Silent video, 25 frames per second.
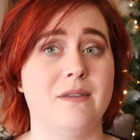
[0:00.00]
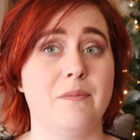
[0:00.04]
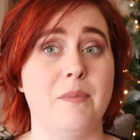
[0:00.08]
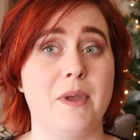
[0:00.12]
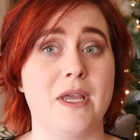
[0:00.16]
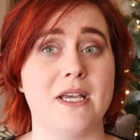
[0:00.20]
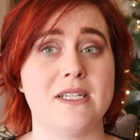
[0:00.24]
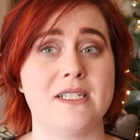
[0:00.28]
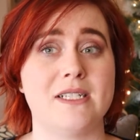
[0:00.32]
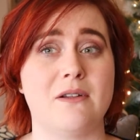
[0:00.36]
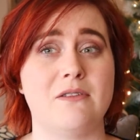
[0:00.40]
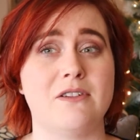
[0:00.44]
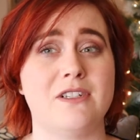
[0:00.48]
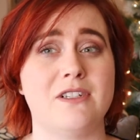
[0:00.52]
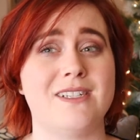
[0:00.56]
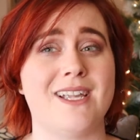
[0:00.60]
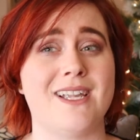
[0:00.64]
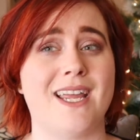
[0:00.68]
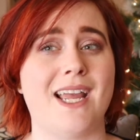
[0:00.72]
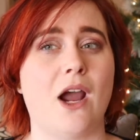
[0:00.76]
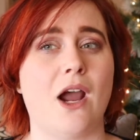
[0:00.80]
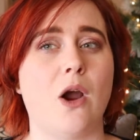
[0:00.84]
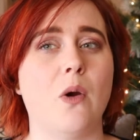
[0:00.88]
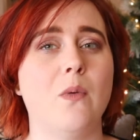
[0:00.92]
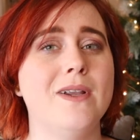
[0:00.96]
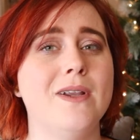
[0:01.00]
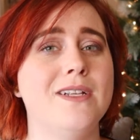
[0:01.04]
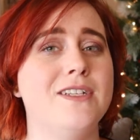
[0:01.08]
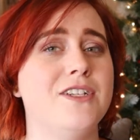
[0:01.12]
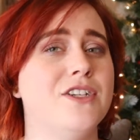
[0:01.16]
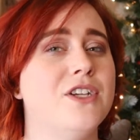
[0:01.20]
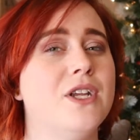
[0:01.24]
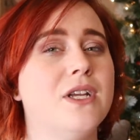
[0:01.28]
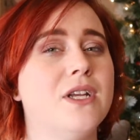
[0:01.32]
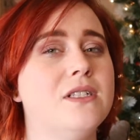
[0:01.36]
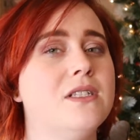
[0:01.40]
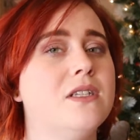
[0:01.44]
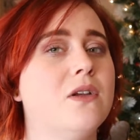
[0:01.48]
because I was just like, are we
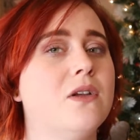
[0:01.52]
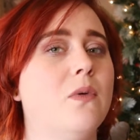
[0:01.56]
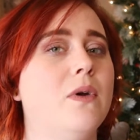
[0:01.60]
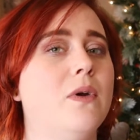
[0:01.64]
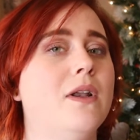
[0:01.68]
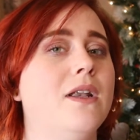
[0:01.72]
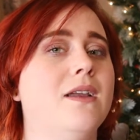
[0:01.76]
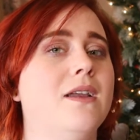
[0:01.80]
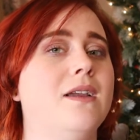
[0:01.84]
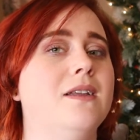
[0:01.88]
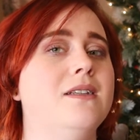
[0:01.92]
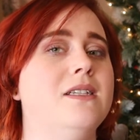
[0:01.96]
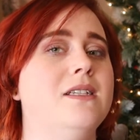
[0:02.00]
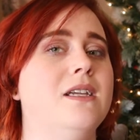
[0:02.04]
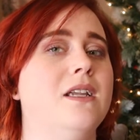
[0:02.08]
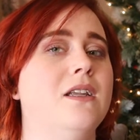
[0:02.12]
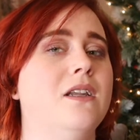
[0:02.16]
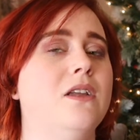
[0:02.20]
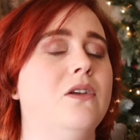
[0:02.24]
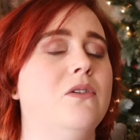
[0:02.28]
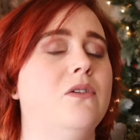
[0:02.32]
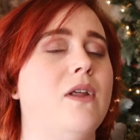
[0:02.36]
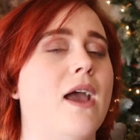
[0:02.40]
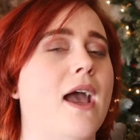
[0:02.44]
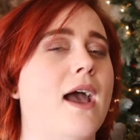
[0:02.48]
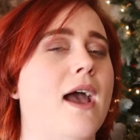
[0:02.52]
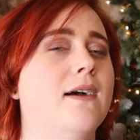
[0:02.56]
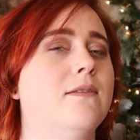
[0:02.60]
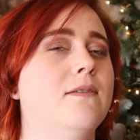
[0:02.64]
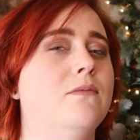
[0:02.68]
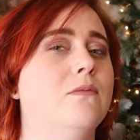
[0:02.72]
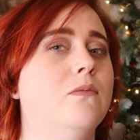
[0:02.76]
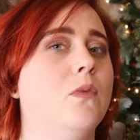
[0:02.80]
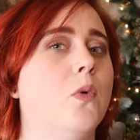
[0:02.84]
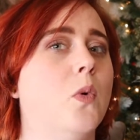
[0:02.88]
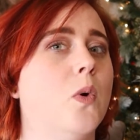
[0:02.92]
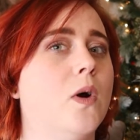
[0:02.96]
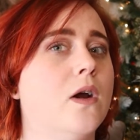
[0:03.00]
just going to continue to have
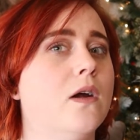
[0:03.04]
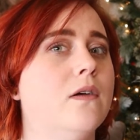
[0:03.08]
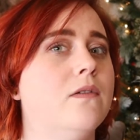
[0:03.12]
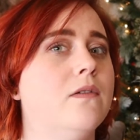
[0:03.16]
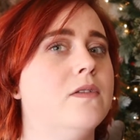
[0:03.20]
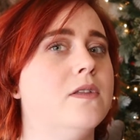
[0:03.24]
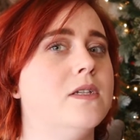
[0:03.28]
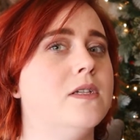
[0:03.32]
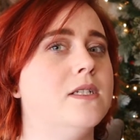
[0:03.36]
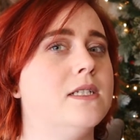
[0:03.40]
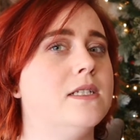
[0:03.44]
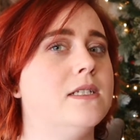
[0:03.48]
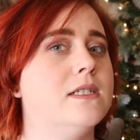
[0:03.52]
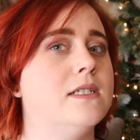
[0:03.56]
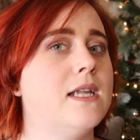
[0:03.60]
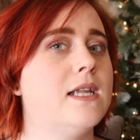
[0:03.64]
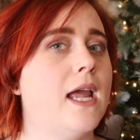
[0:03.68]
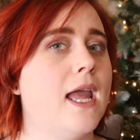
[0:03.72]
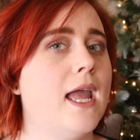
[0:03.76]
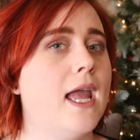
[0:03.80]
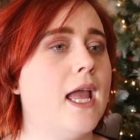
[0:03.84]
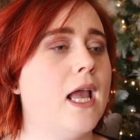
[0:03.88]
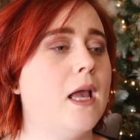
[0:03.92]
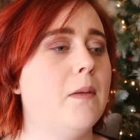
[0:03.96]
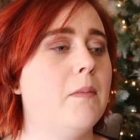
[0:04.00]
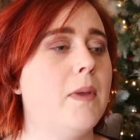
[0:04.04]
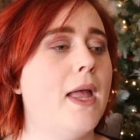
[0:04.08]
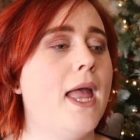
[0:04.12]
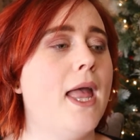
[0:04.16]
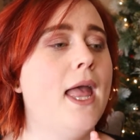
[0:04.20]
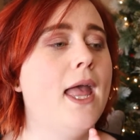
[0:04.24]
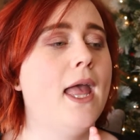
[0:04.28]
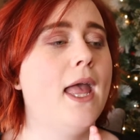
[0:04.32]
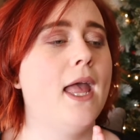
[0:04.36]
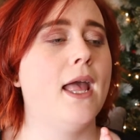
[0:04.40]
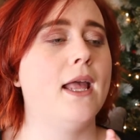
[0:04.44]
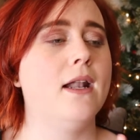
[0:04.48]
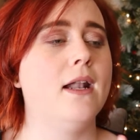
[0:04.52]
more of the same
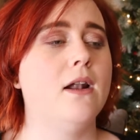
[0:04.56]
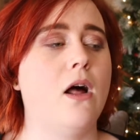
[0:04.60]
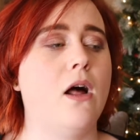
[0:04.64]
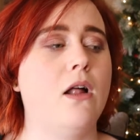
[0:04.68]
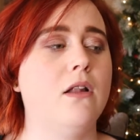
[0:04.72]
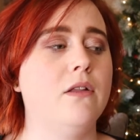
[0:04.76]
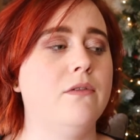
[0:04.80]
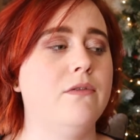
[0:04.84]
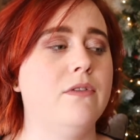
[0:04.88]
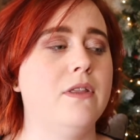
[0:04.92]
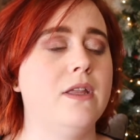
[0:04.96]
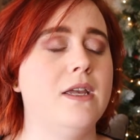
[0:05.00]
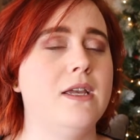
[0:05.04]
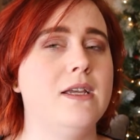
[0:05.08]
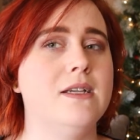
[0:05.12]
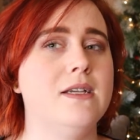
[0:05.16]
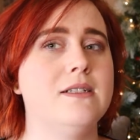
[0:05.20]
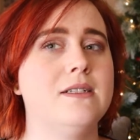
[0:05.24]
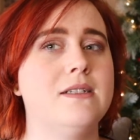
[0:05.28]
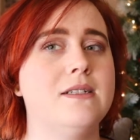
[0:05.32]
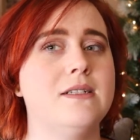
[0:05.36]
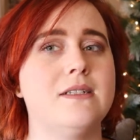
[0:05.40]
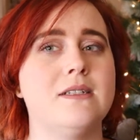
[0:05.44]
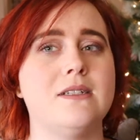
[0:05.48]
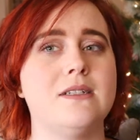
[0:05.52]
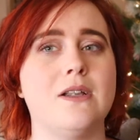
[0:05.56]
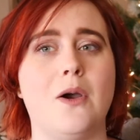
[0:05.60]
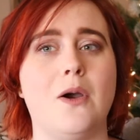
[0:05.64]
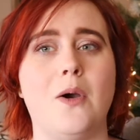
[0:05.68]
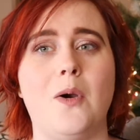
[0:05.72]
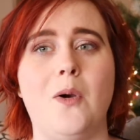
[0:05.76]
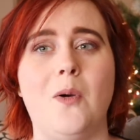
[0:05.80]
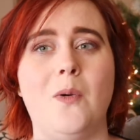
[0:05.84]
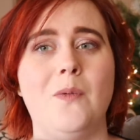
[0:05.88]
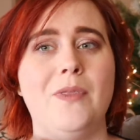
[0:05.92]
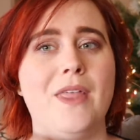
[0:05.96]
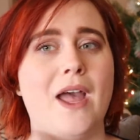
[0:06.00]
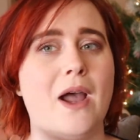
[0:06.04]
in all of these?
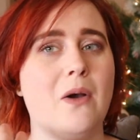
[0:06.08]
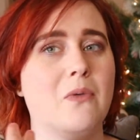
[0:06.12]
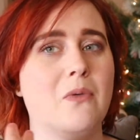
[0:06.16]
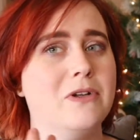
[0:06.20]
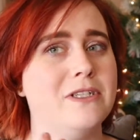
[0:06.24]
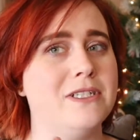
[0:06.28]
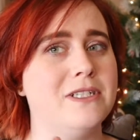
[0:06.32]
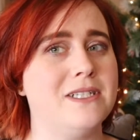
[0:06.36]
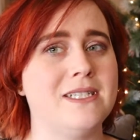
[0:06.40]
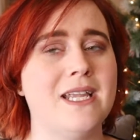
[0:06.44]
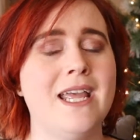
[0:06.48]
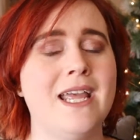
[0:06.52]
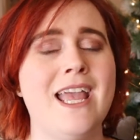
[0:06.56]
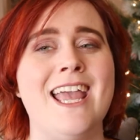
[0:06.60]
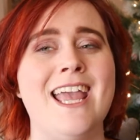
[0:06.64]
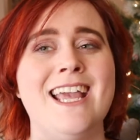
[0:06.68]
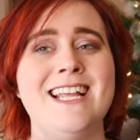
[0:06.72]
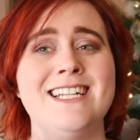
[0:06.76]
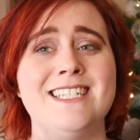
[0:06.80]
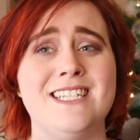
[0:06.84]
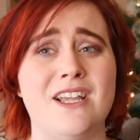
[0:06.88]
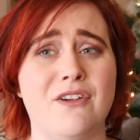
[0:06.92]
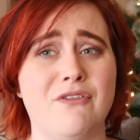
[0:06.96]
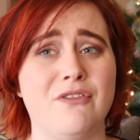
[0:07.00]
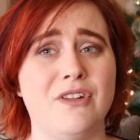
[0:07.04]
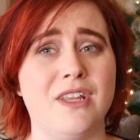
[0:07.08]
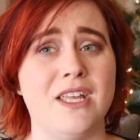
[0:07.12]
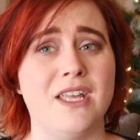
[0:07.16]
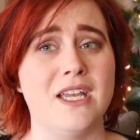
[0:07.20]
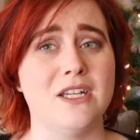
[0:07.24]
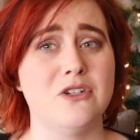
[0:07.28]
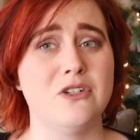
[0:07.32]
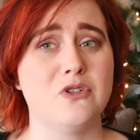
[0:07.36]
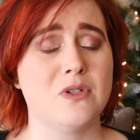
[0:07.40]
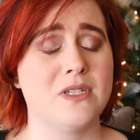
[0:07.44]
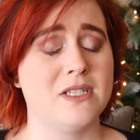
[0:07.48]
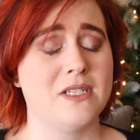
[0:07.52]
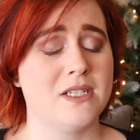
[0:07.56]
So that was definitely
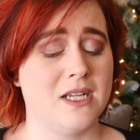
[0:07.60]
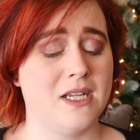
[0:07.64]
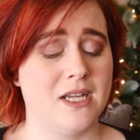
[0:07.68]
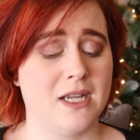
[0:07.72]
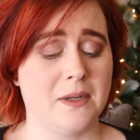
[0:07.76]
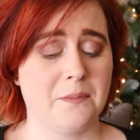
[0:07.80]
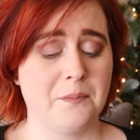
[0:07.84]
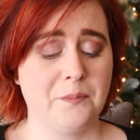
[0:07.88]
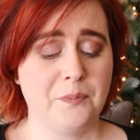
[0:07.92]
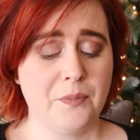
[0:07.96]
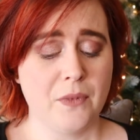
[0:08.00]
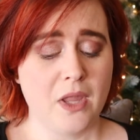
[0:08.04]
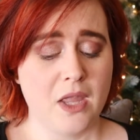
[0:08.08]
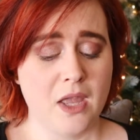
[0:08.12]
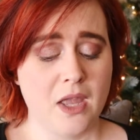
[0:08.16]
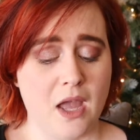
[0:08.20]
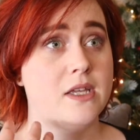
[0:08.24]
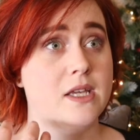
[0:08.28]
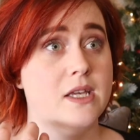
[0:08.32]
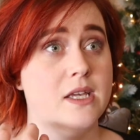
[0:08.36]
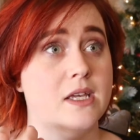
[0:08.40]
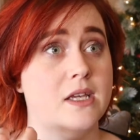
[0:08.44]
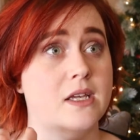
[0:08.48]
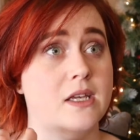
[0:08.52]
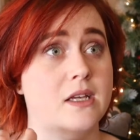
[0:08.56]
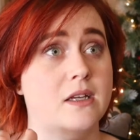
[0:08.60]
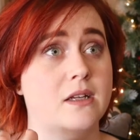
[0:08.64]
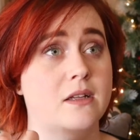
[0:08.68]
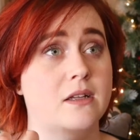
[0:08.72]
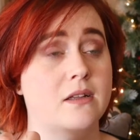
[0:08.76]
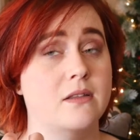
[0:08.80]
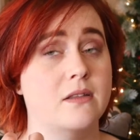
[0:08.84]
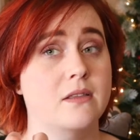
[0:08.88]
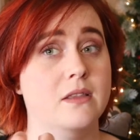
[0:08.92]
interesting. The